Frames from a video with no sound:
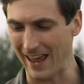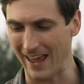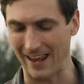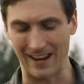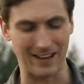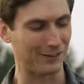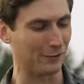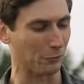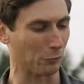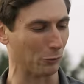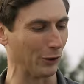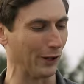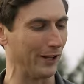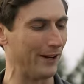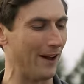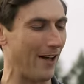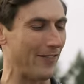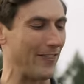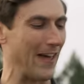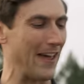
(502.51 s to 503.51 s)
And it's really
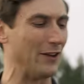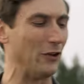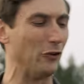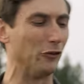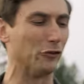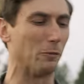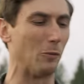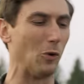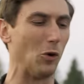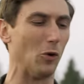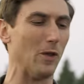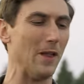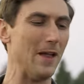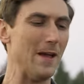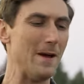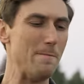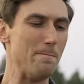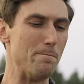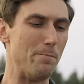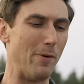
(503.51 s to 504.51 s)
not that usable,
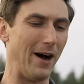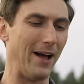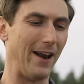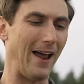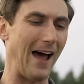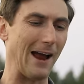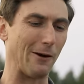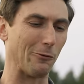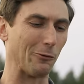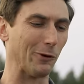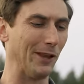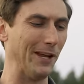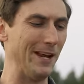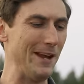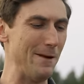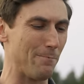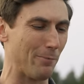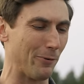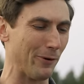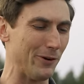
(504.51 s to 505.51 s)
but I really
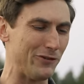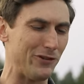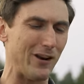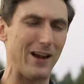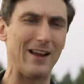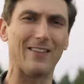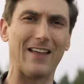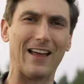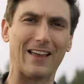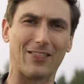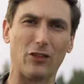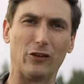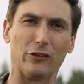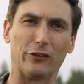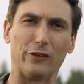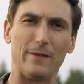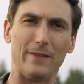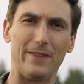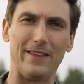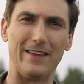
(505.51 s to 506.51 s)
appreciate like
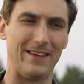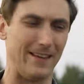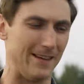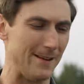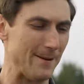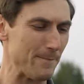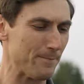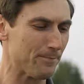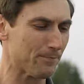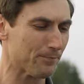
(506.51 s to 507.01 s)
this the